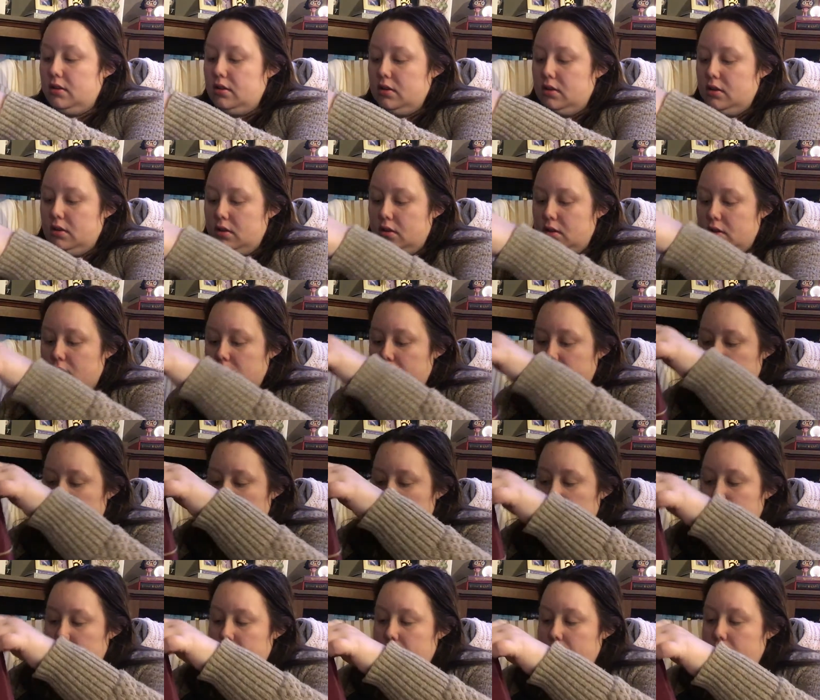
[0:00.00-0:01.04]

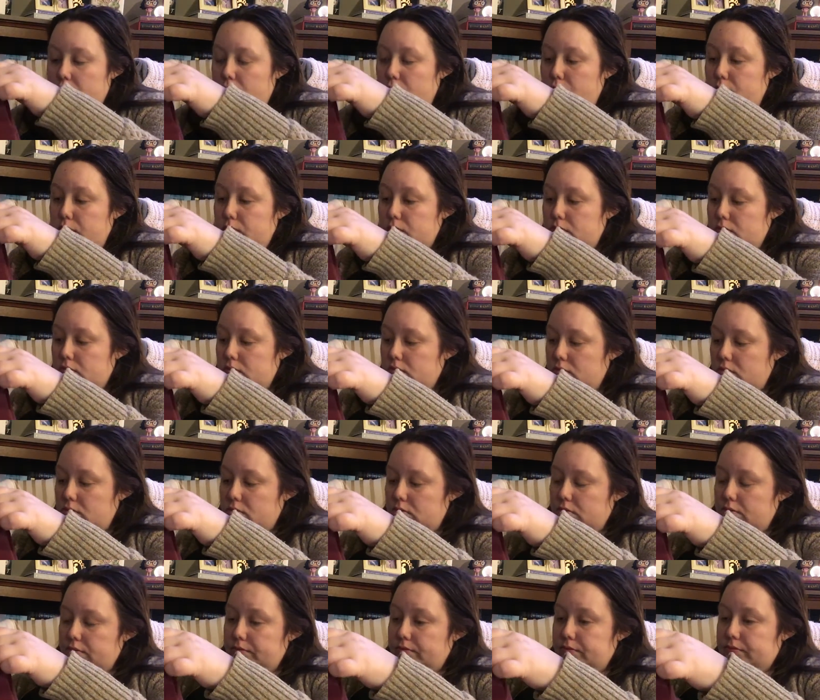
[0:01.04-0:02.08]

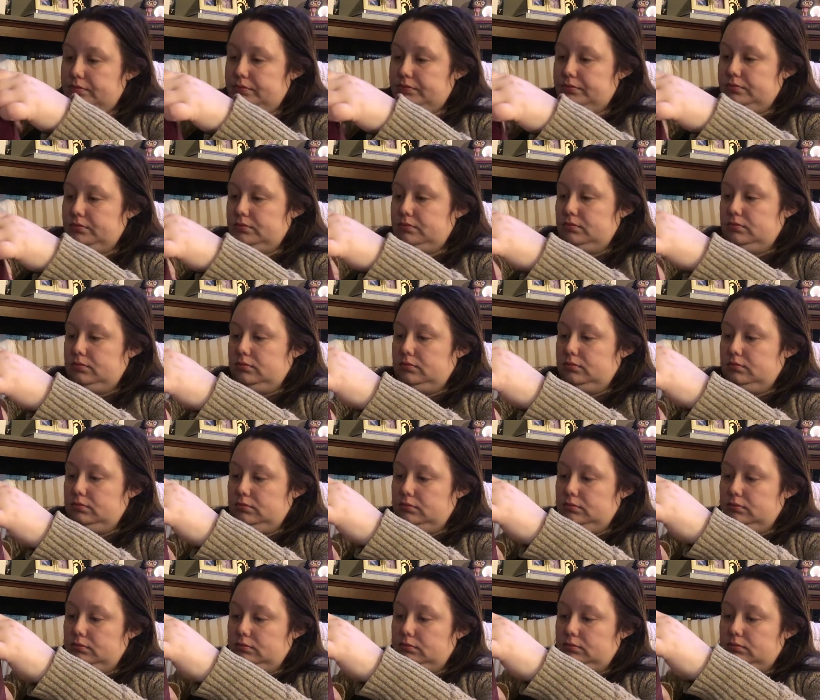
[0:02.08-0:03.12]

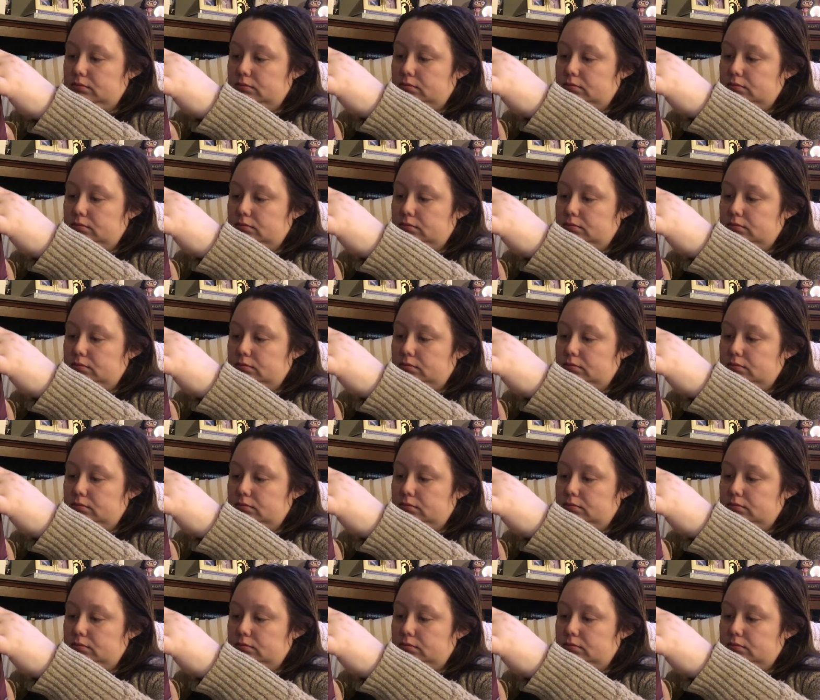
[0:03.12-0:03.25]
(no one is talking)